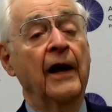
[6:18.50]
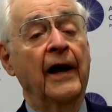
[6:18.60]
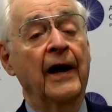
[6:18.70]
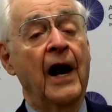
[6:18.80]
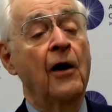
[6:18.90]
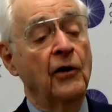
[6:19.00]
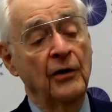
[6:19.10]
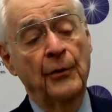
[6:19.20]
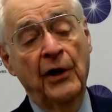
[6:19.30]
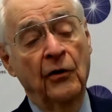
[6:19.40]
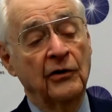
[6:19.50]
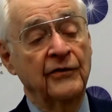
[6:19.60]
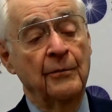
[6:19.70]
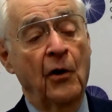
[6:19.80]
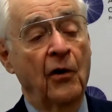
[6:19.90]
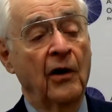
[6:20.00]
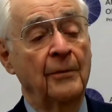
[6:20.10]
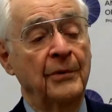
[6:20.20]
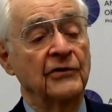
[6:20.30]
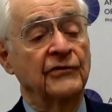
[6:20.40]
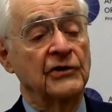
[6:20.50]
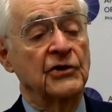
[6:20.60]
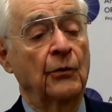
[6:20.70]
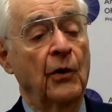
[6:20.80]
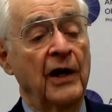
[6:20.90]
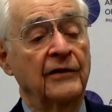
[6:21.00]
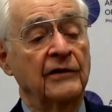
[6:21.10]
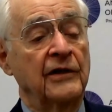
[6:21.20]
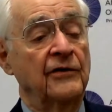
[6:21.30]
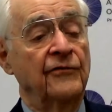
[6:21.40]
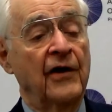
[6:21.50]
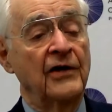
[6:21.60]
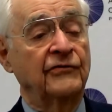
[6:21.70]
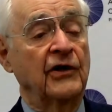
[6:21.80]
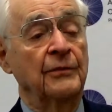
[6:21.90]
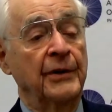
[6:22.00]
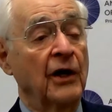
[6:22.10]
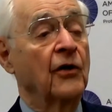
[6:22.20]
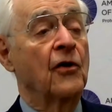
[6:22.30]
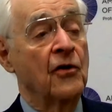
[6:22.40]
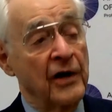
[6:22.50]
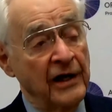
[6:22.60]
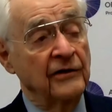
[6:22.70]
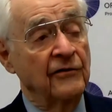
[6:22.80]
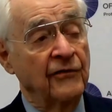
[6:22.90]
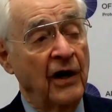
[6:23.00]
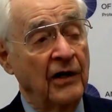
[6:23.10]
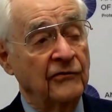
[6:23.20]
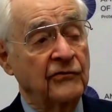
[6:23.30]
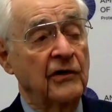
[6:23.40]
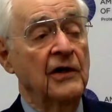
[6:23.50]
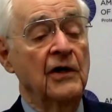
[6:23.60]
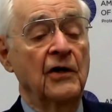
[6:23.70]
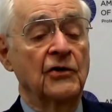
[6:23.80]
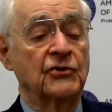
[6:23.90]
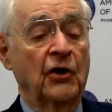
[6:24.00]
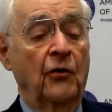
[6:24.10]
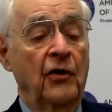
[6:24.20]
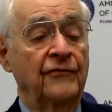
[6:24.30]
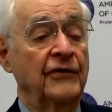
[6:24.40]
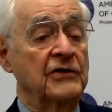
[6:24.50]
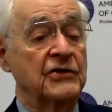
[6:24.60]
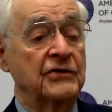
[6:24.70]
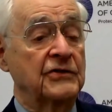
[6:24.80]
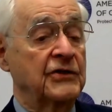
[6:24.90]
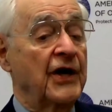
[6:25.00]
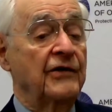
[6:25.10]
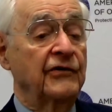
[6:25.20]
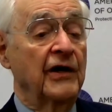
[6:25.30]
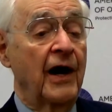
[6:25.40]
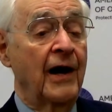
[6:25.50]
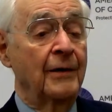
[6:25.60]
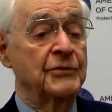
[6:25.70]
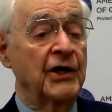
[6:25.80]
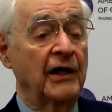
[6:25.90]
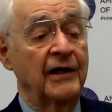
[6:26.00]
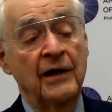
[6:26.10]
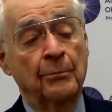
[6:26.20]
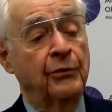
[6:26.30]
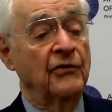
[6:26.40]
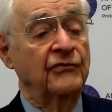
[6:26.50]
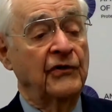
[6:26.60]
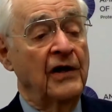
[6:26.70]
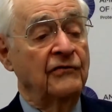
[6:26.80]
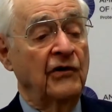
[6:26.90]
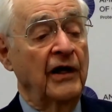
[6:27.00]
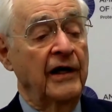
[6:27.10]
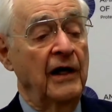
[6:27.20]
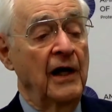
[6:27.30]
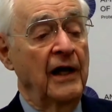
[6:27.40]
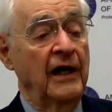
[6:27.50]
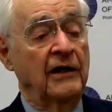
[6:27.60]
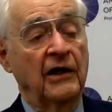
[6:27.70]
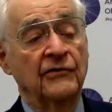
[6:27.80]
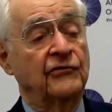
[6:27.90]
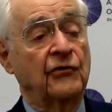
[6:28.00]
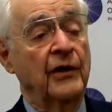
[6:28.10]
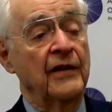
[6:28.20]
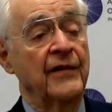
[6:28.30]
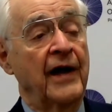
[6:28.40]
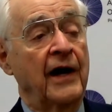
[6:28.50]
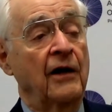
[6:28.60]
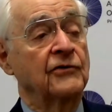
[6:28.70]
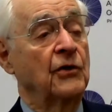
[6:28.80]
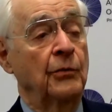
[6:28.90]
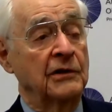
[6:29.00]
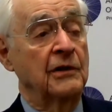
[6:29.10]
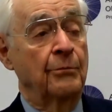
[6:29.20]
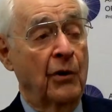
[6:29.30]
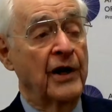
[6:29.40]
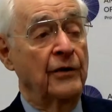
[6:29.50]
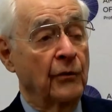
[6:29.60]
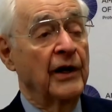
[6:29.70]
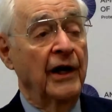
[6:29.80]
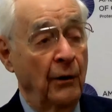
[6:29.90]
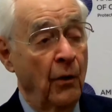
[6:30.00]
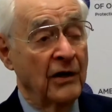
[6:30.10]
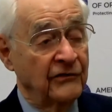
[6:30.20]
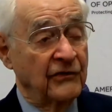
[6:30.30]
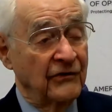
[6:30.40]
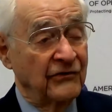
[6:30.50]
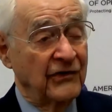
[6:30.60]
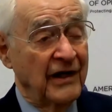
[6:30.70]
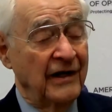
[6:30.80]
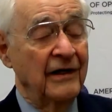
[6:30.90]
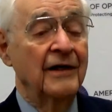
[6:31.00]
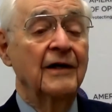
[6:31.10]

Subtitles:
and how can we hook them all up in such a way that the device can be a learning device. So if it sees an object imprecisely, it can straighten that out to what the brain really wants to see.